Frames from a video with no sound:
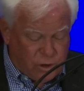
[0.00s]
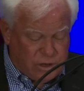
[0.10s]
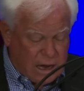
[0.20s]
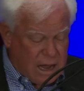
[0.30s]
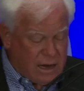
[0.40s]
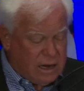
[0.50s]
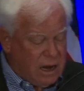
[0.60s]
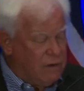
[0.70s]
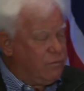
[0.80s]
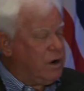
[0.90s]

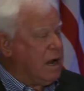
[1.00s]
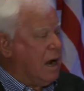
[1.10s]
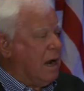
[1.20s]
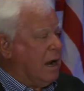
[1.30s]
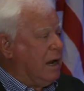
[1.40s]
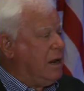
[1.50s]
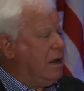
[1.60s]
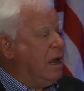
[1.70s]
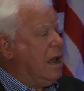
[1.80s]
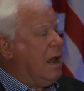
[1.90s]
dotting every I
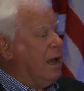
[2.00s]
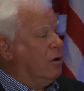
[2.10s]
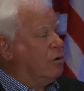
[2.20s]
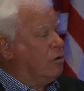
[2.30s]
and